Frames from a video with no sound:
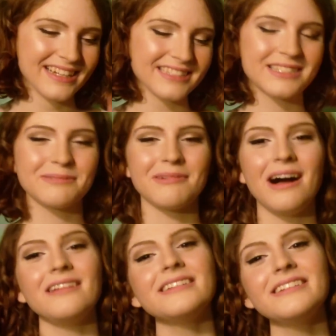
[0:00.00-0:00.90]

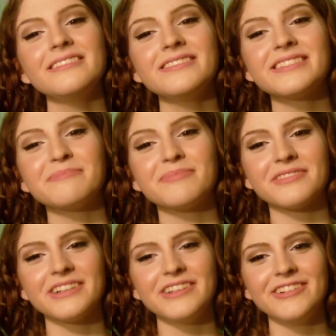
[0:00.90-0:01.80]
swallows
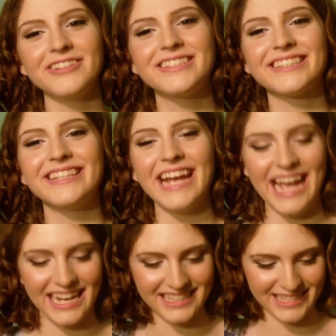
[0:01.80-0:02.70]
Bruce
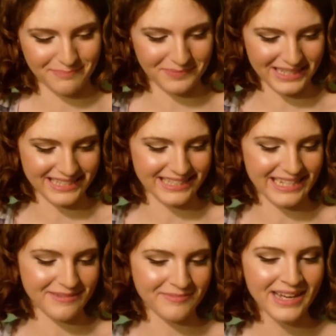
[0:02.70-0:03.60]
and spits
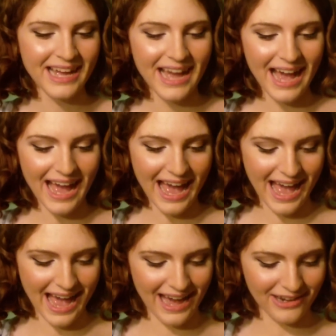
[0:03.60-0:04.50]
him
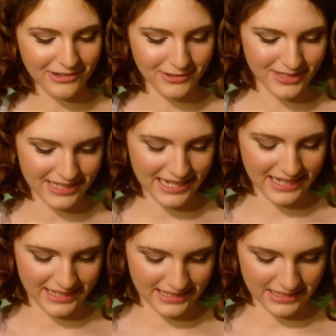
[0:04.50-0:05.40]
out
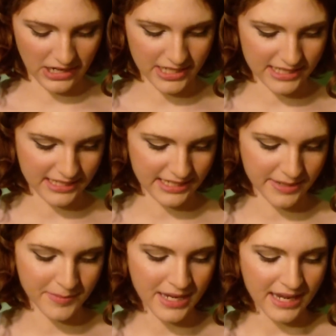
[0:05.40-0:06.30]
and tosses
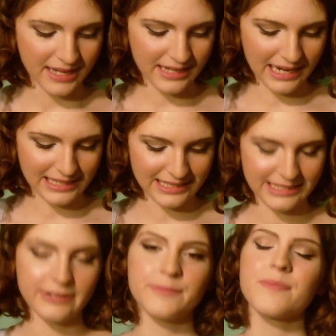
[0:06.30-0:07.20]
him next
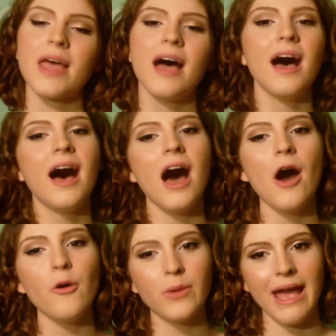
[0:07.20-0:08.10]
to,
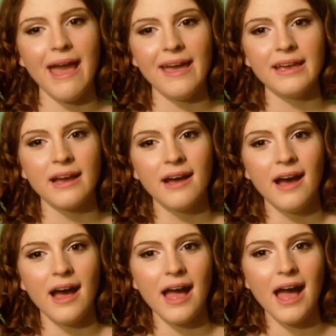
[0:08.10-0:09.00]
okay,
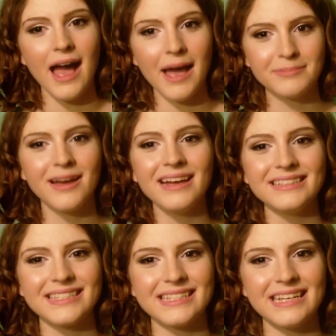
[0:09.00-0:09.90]
I
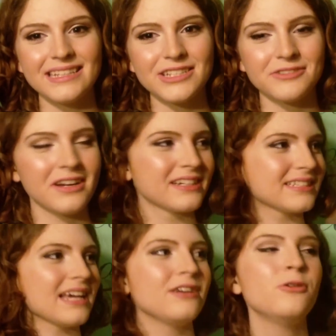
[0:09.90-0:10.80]
might say this wrong
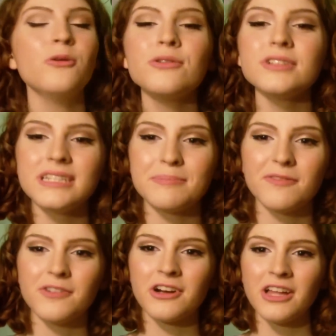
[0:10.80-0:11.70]
because I googled it
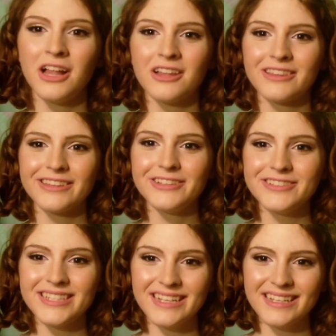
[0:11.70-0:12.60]
before,
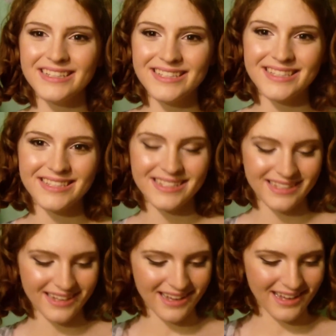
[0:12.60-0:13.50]
Lucius
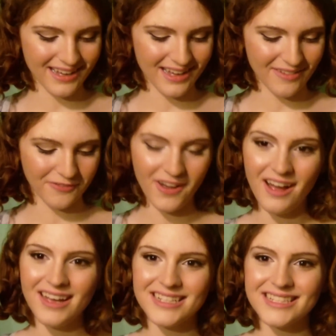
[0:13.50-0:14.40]

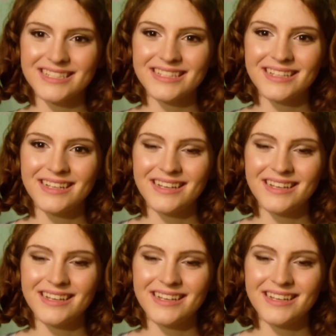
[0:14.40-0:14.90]
Fox?